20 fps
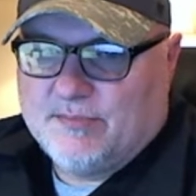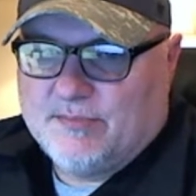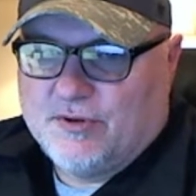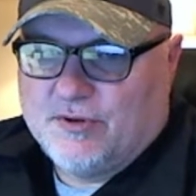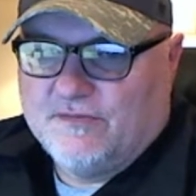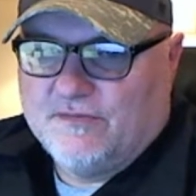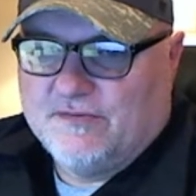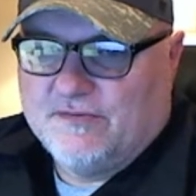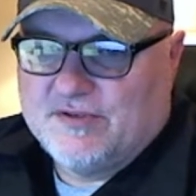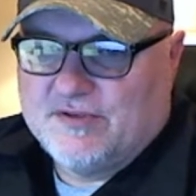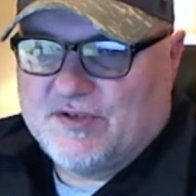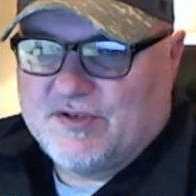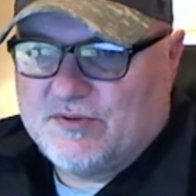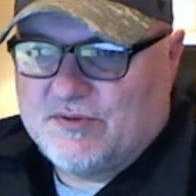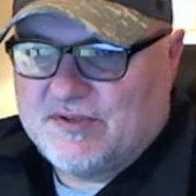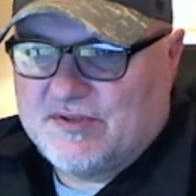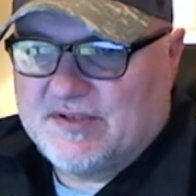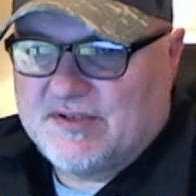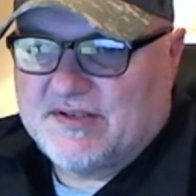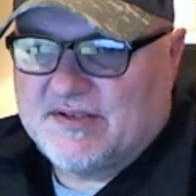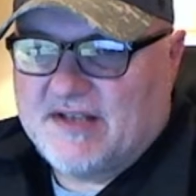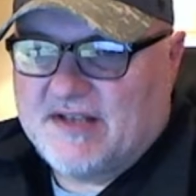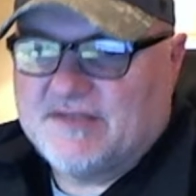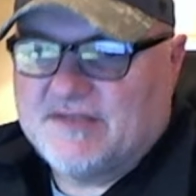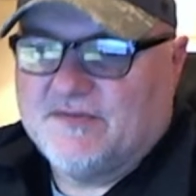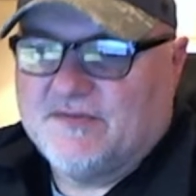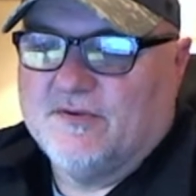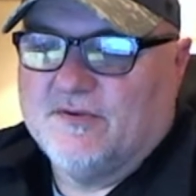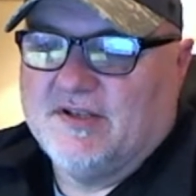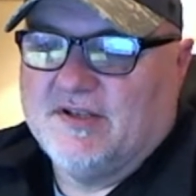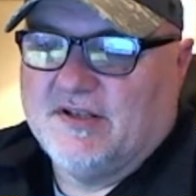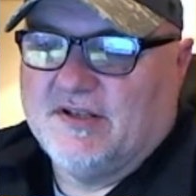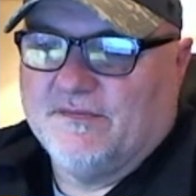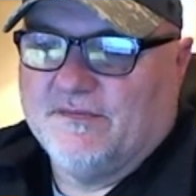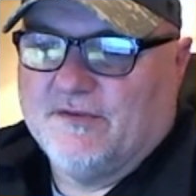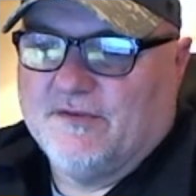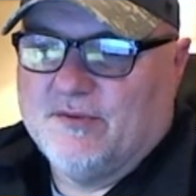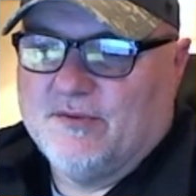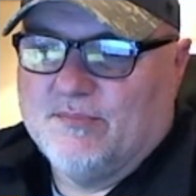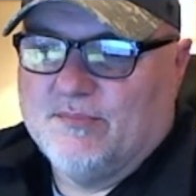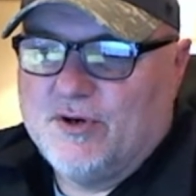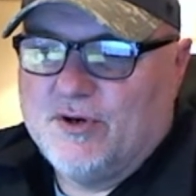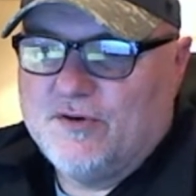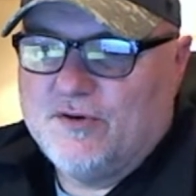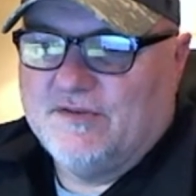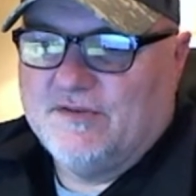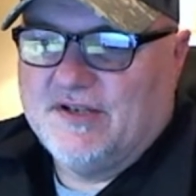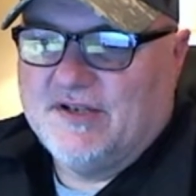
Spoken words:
proved so successful that the firm moved